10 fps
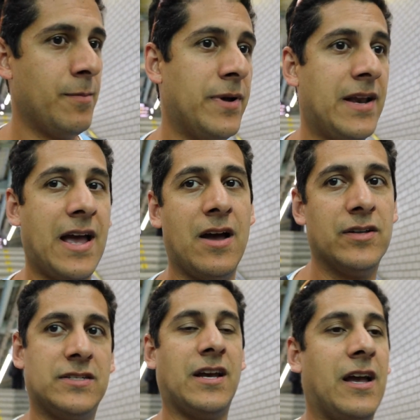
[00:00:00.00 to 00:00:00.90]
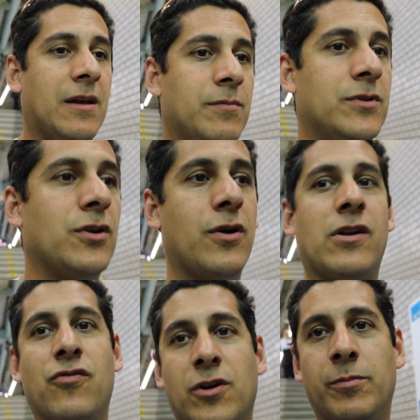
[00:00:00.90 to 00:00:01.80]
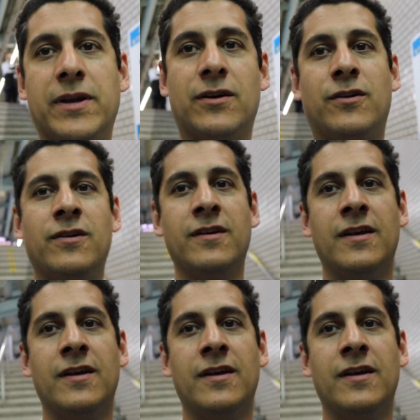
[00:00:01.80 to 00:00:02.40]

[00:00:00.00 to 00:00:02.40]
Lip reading: But now it's time to get a real meal.